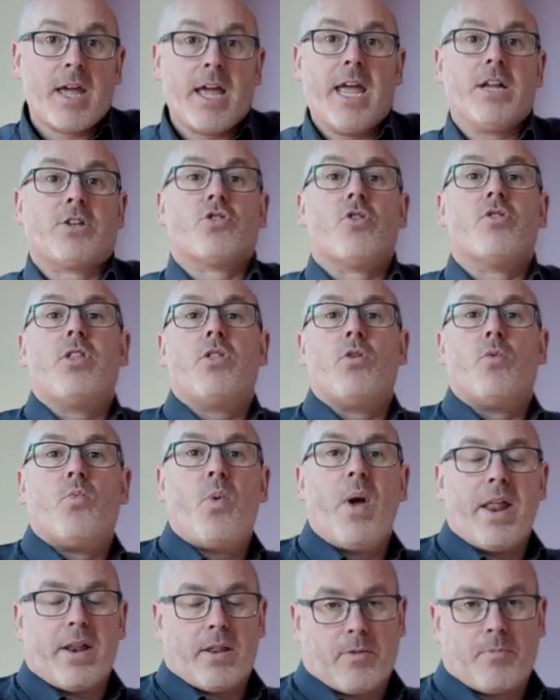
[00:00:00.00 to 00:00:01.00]
It's only the
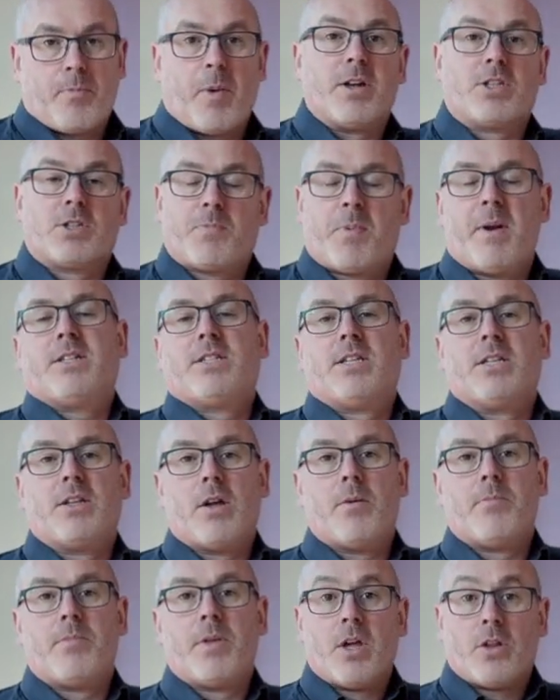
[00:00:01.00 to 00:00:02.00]
width by splitting
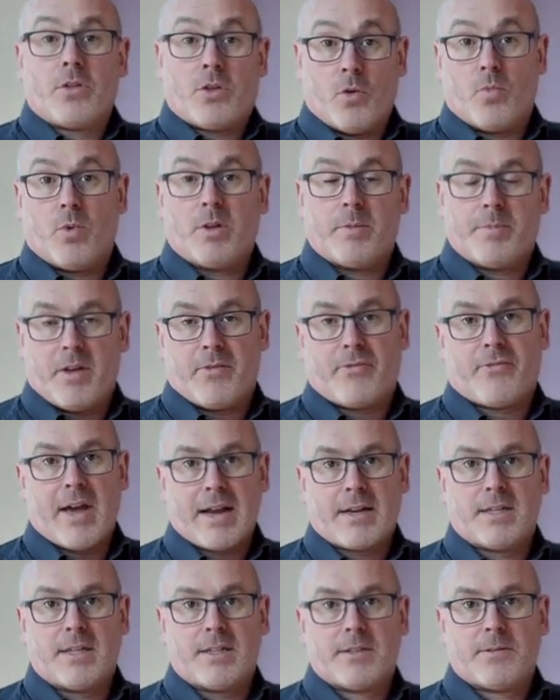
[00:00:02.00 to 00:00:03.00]
them that will be
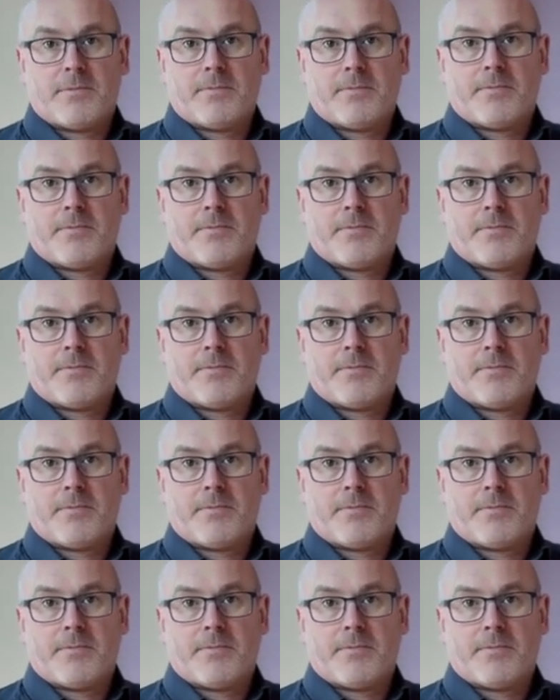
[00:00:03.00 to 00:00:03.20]
affected.